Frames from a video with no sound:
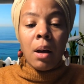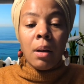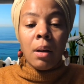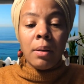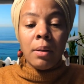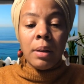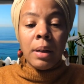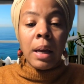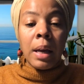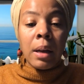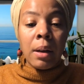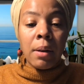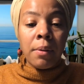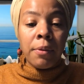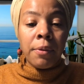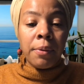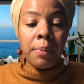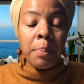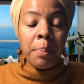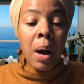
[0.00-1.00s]

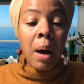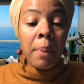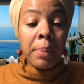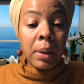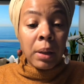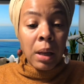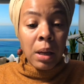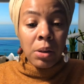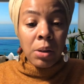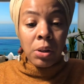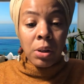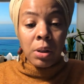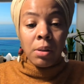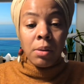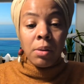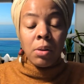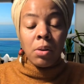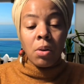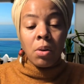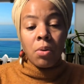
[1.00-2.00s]
Native
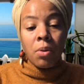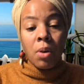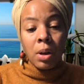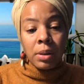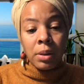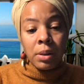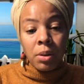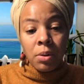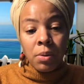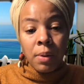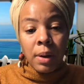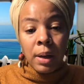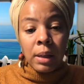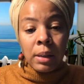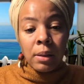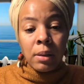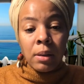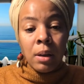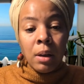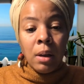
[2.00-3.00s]
populations across the
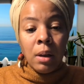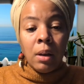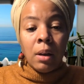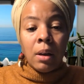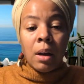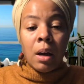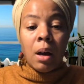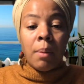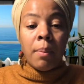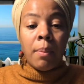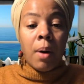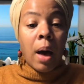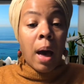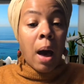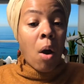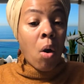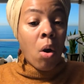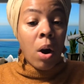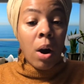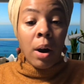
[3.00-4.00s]
US
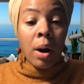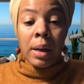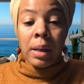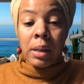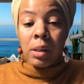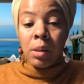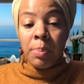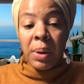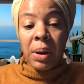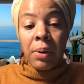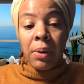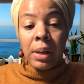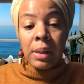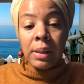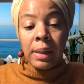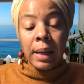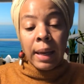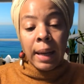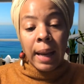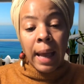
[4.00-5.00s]
are
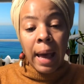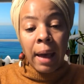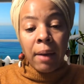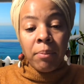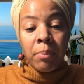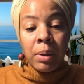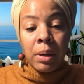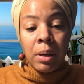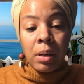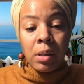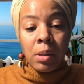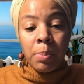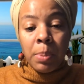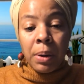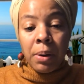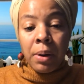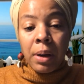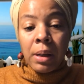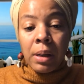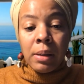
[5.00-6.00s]
experiencing and have been
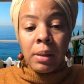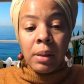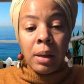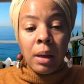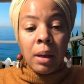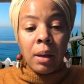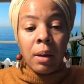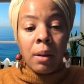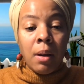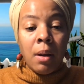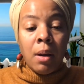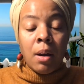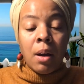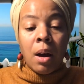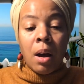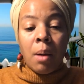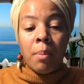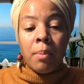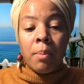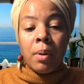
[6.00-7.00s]
experiencing
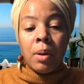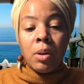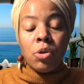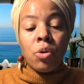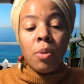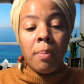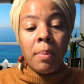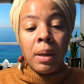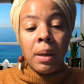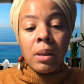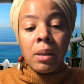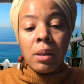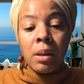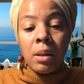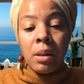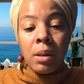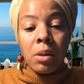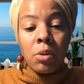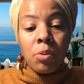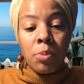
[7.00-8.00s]

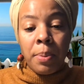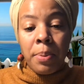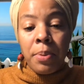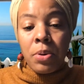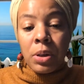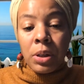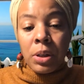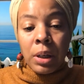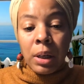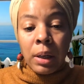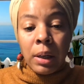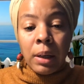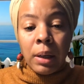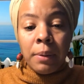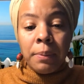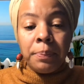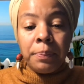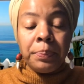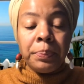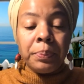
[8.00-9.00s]
tremendously disproportionate